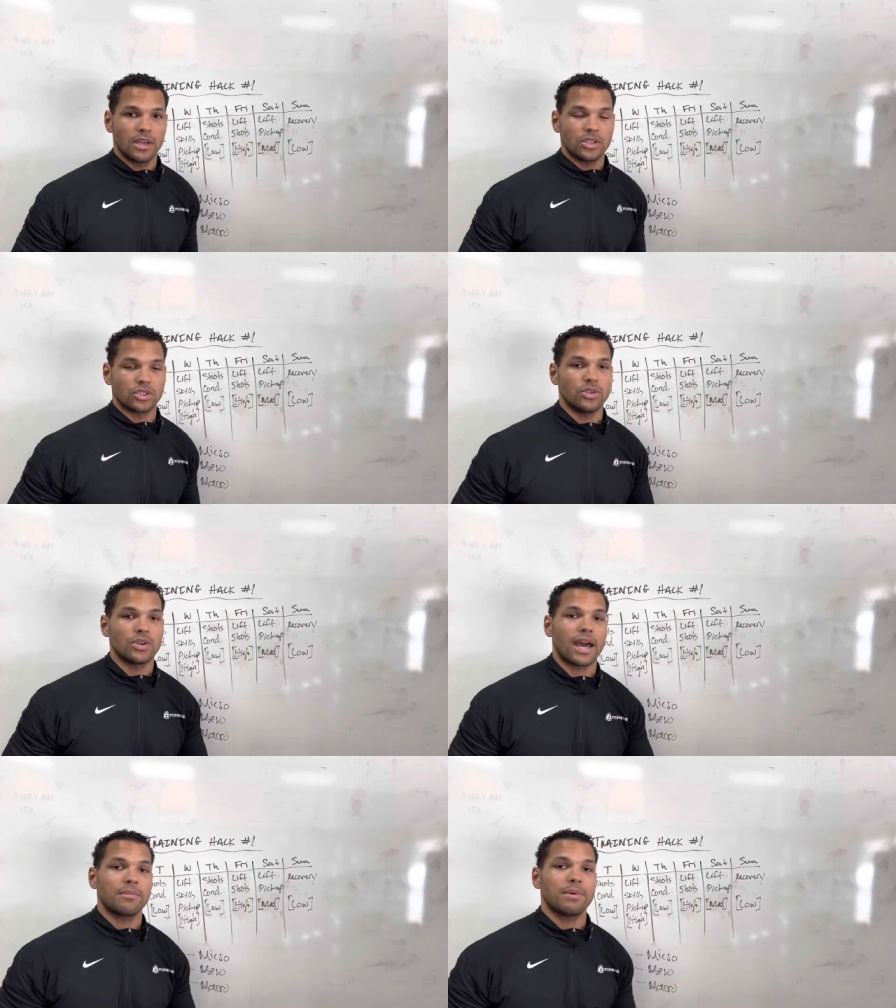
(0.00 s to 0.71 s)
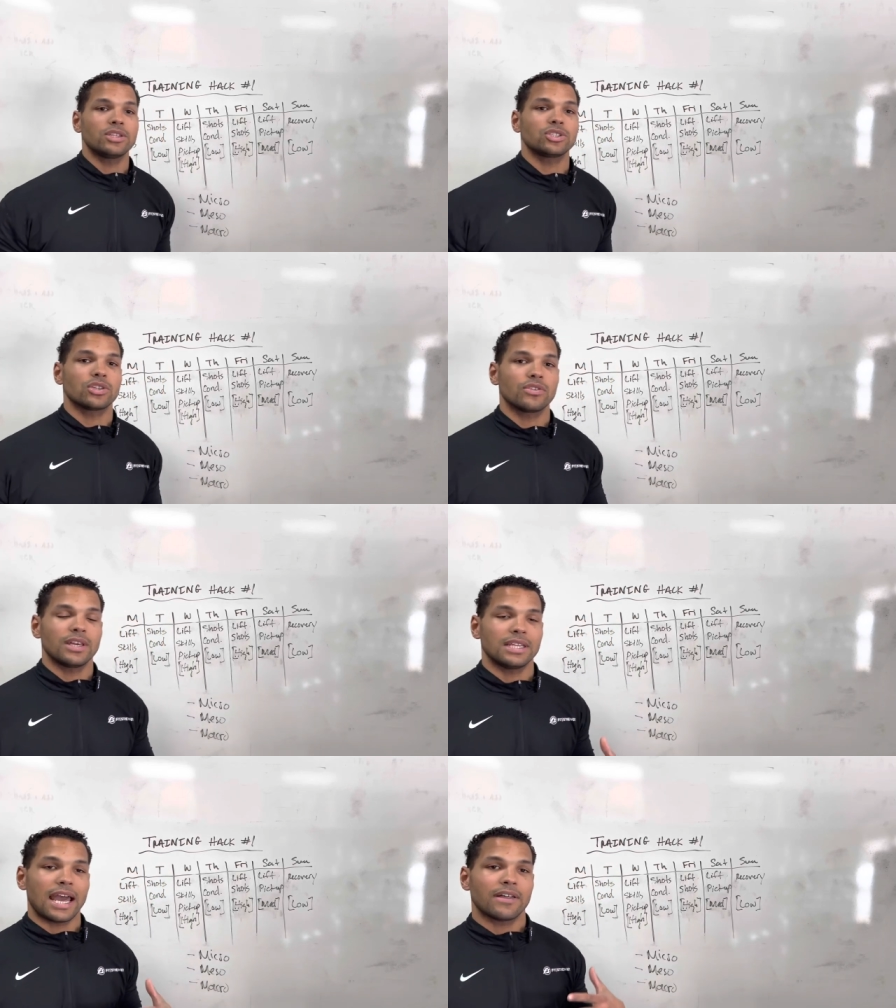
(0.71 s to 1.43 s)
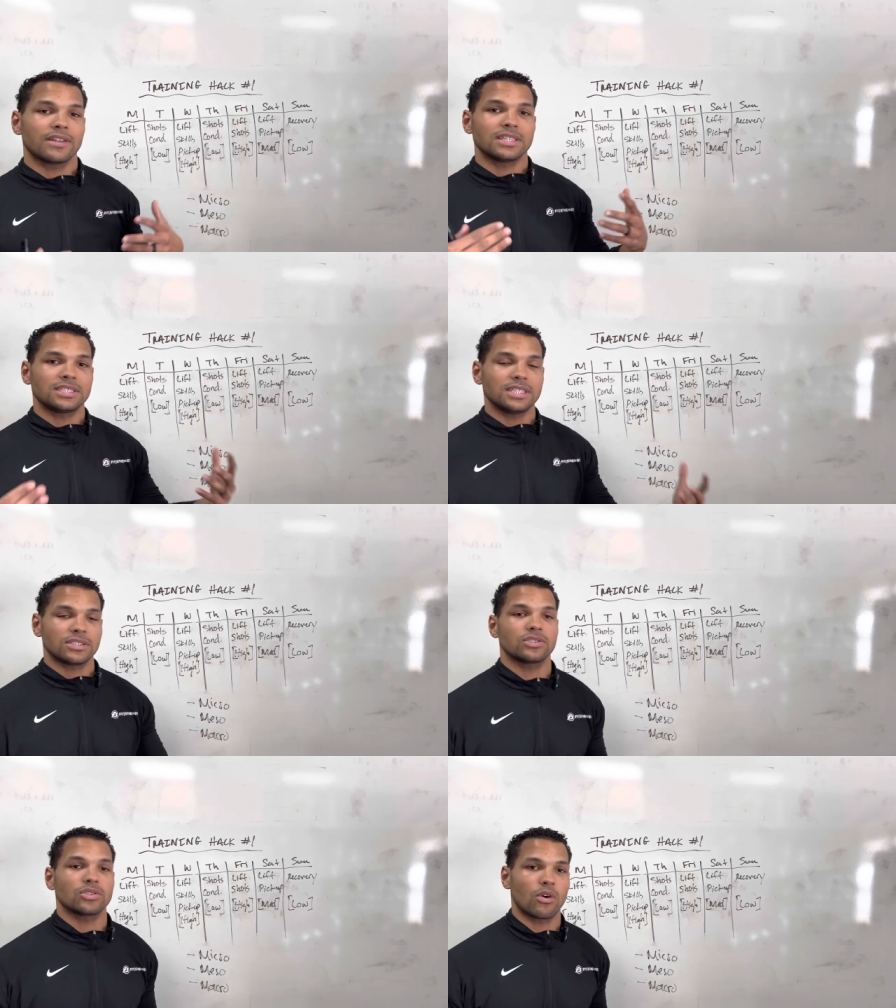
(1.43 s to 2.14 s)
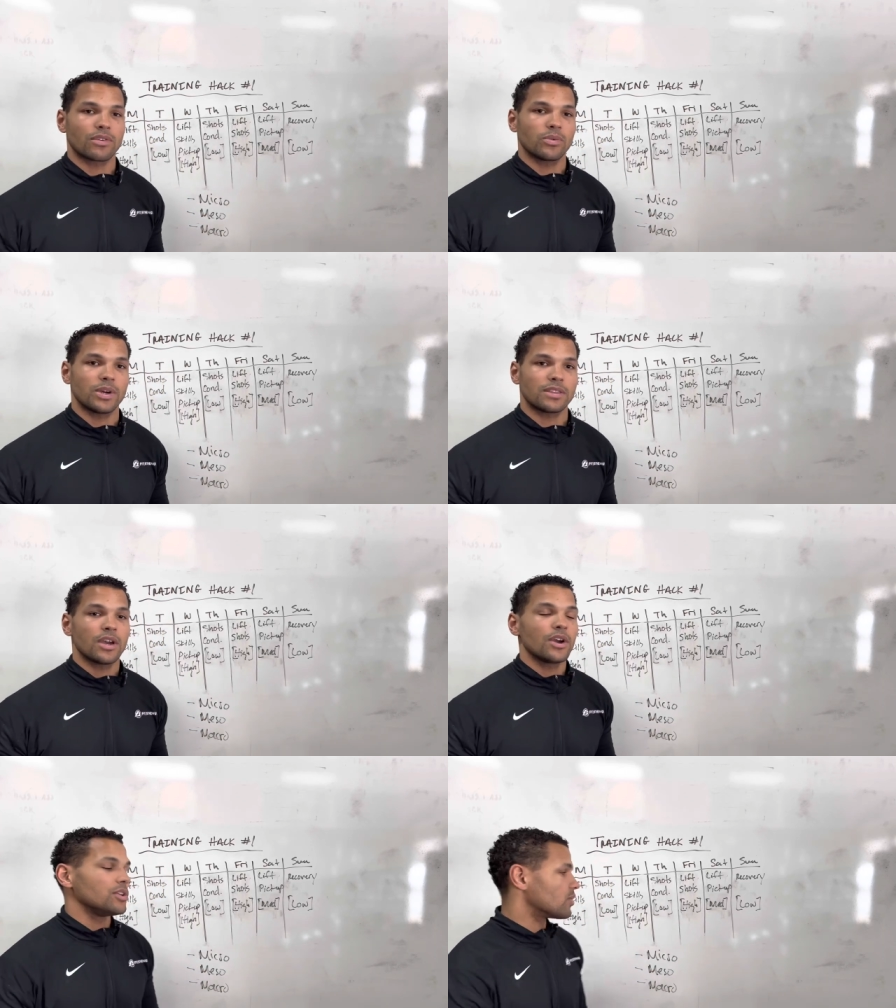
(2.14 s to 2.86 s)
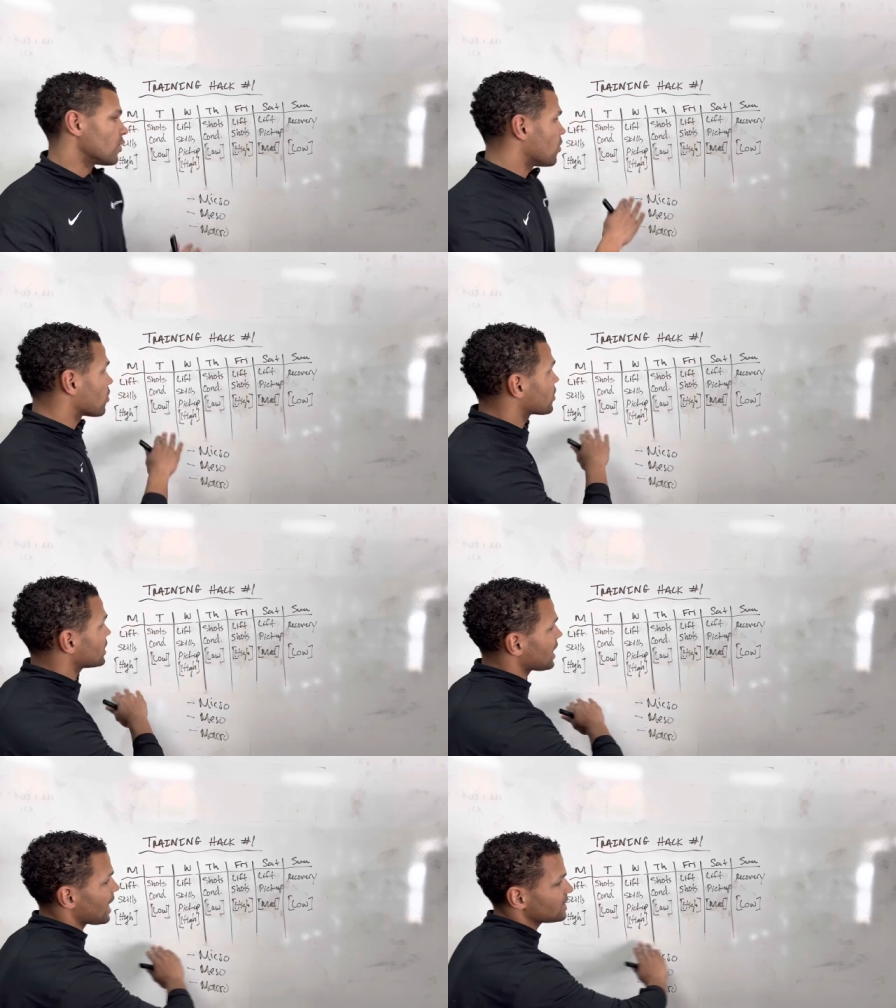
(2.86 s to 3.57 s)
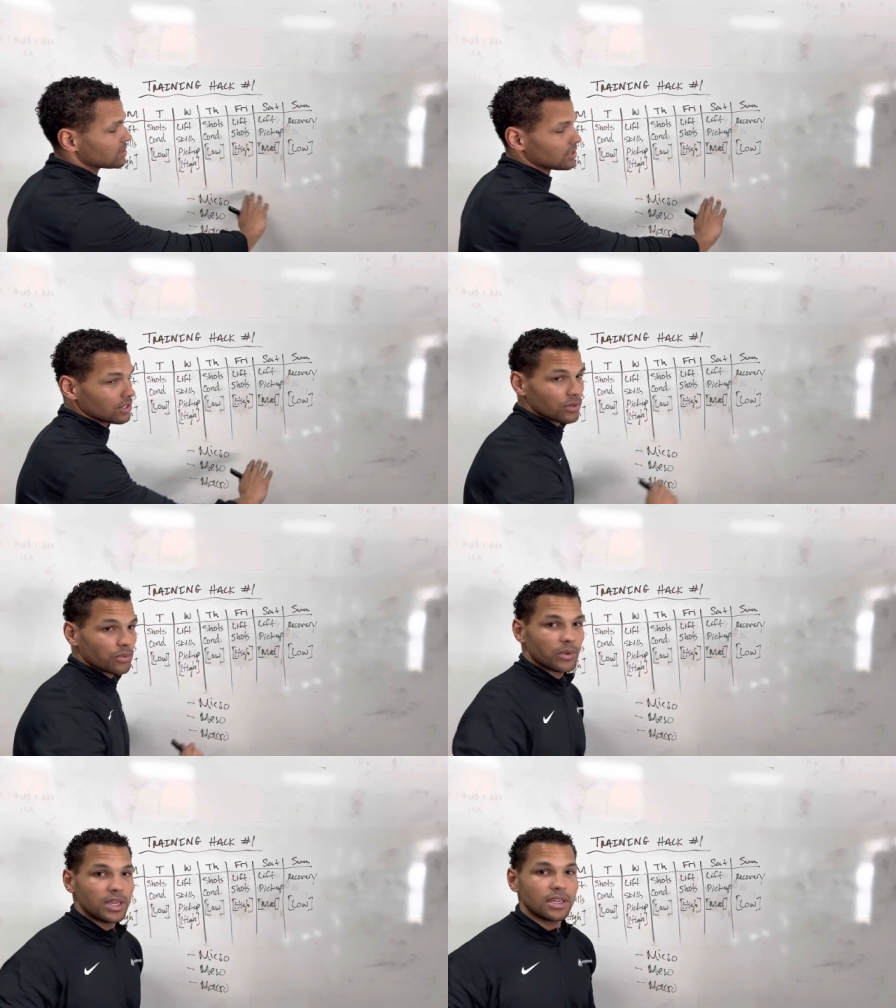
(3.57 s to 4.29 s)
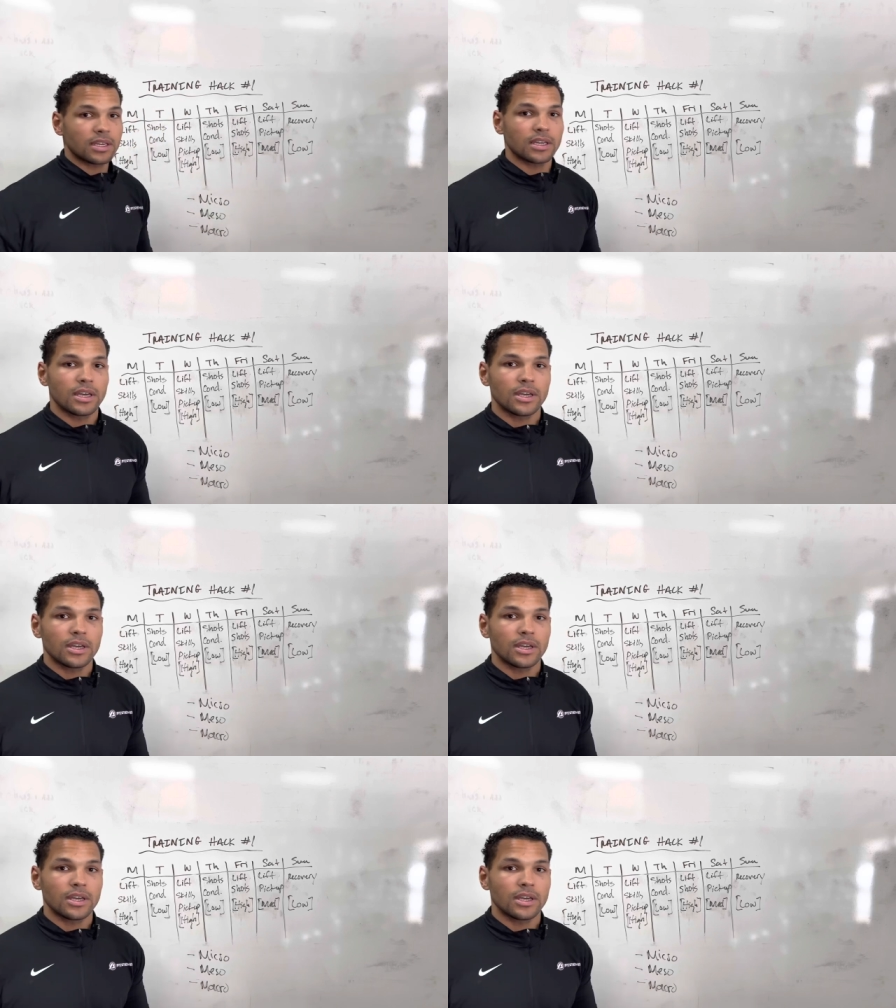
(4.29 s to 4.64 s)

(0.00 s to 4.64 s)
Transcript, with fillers: So you got to make sure that now that the season's over with, you're organizing your week.